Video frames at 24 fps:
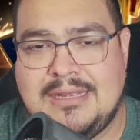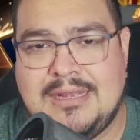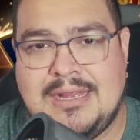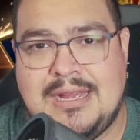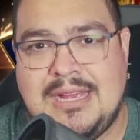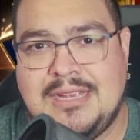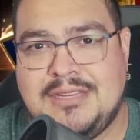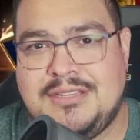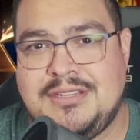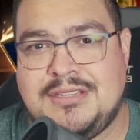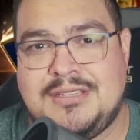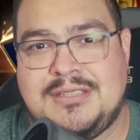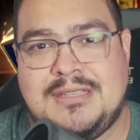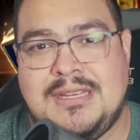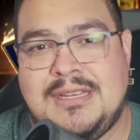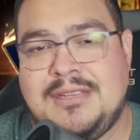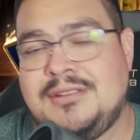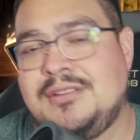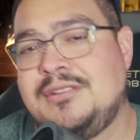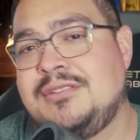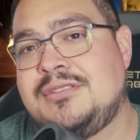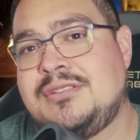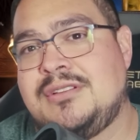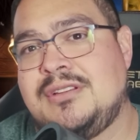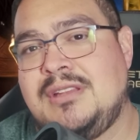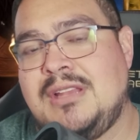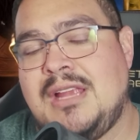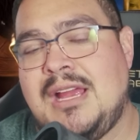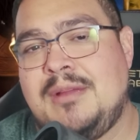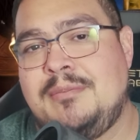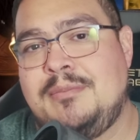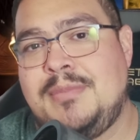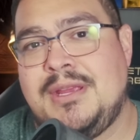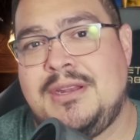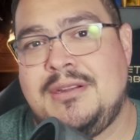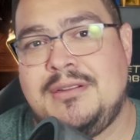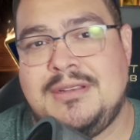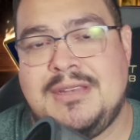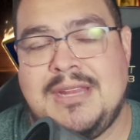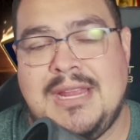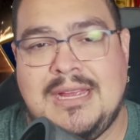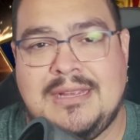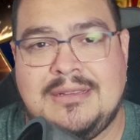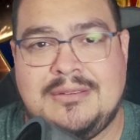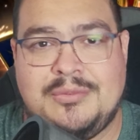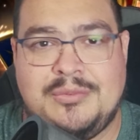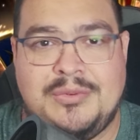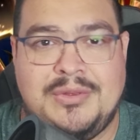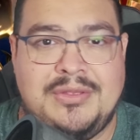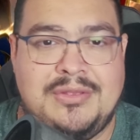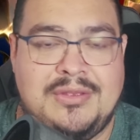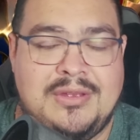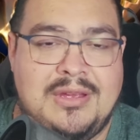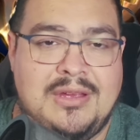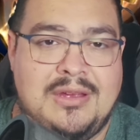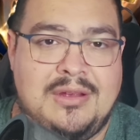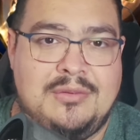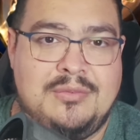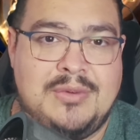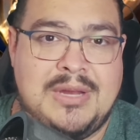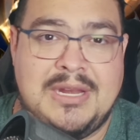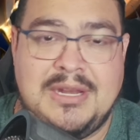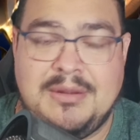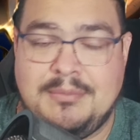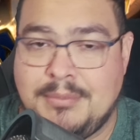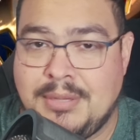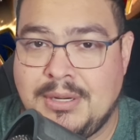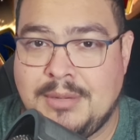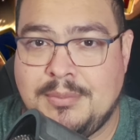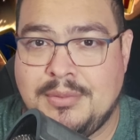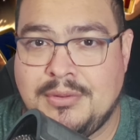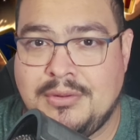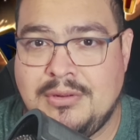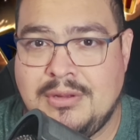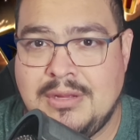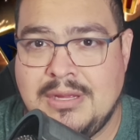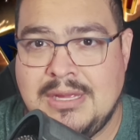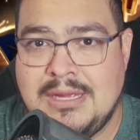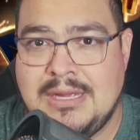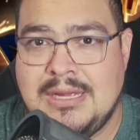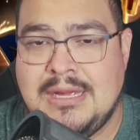I just think there's a lot better decks with red and purple